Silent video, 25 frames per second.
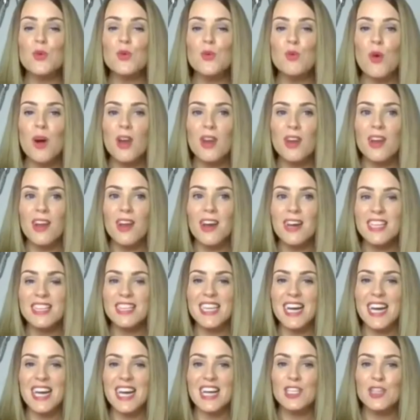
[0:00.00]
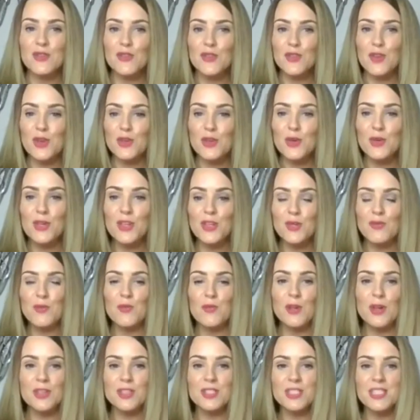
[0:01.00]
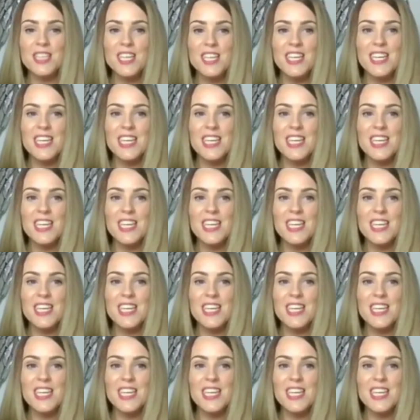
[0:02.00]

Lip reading: one like that and you've got your loved ones